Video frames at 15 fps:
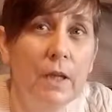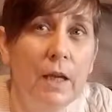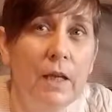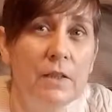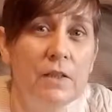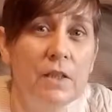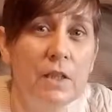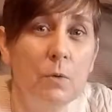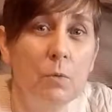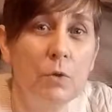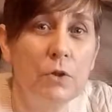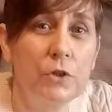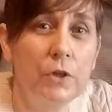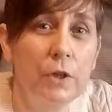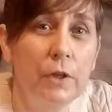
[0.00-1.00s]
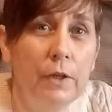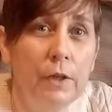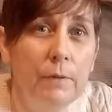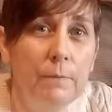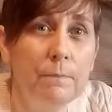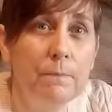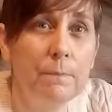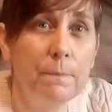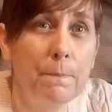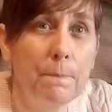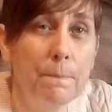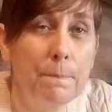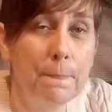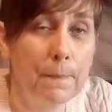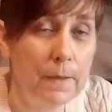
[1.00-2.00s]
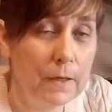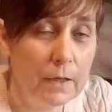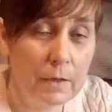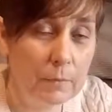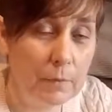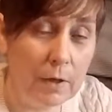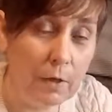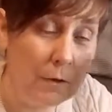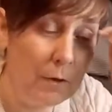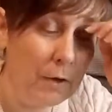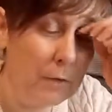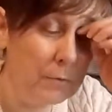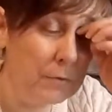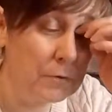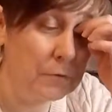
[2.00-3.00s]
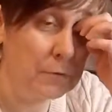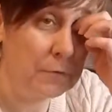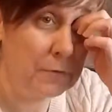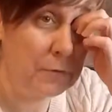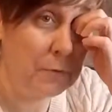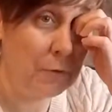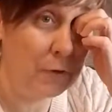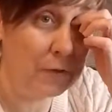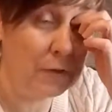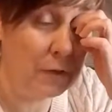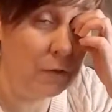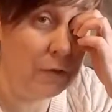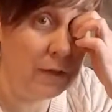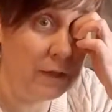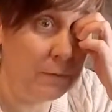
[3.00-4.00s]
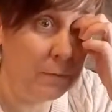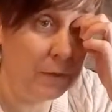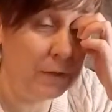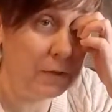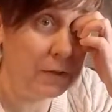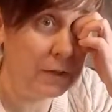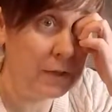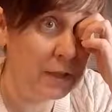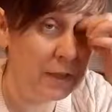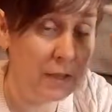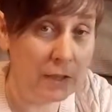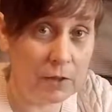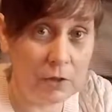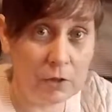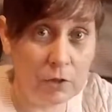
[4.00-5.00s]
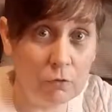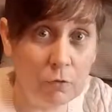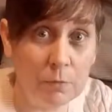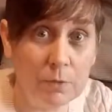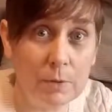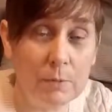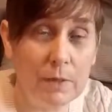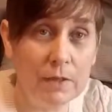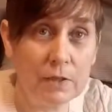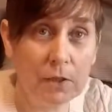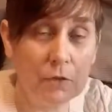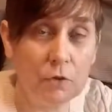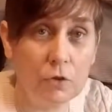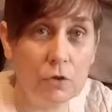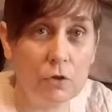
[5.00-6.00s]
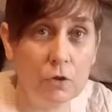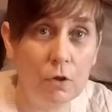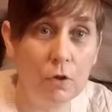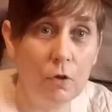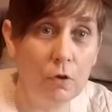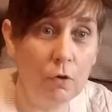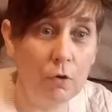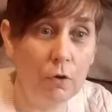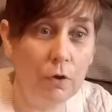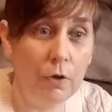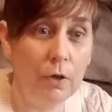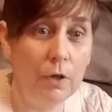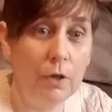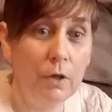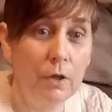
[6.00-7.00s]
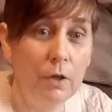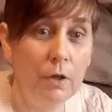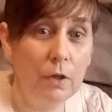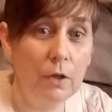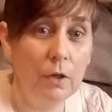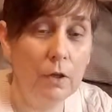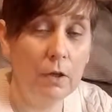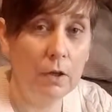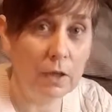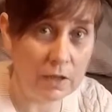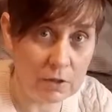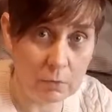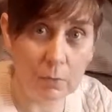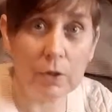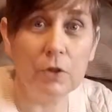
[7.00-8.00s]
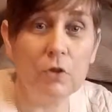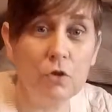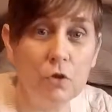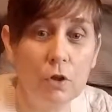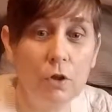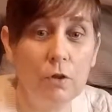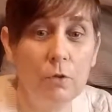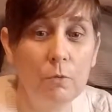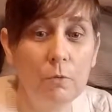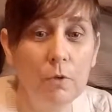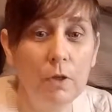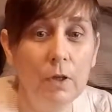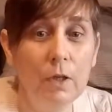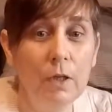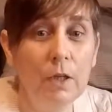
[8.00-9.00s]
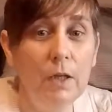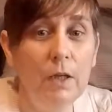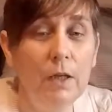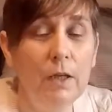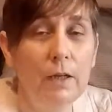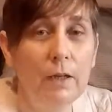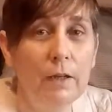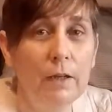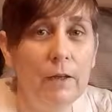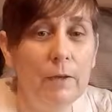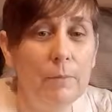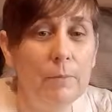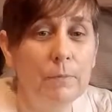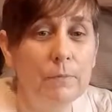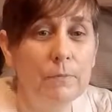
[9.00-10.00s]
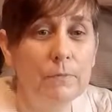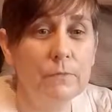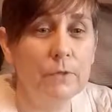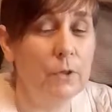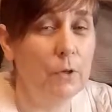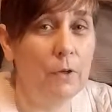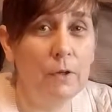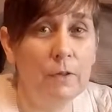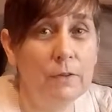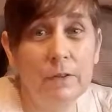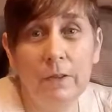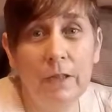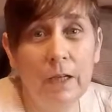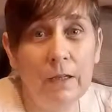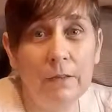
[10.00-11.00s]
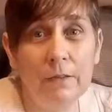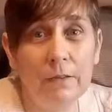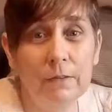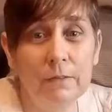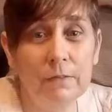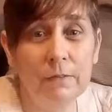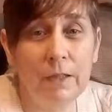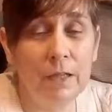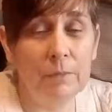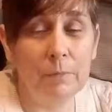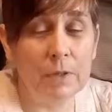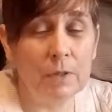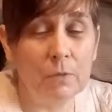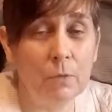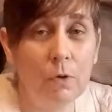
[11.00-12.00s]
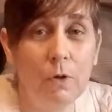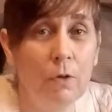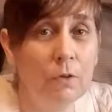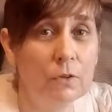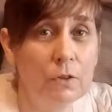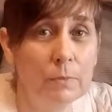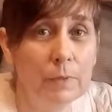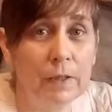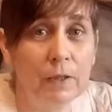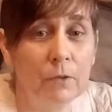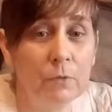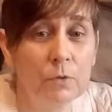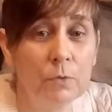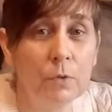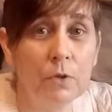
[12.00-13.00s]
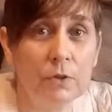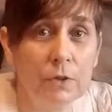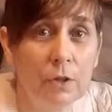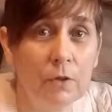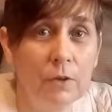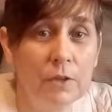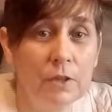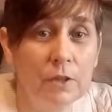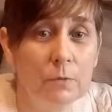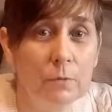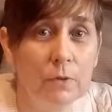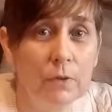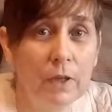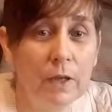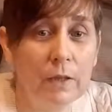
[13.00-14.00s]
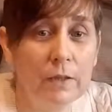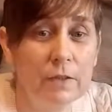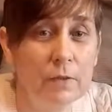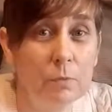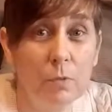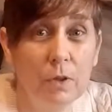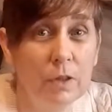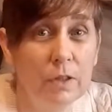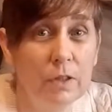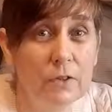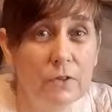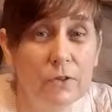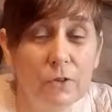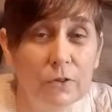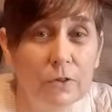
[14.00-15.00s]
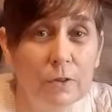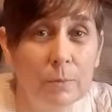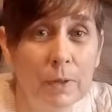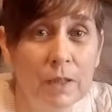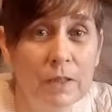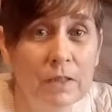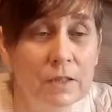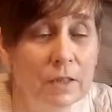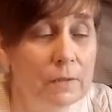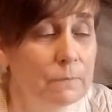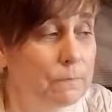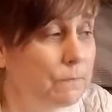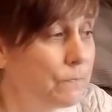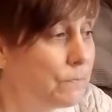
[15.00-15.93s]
NZ wood turning. Well, I was quite delighted because he'd actually dropped a message on last week's journal, so that means quite a lot to me. I was quite delighted with that. His work is just amazing,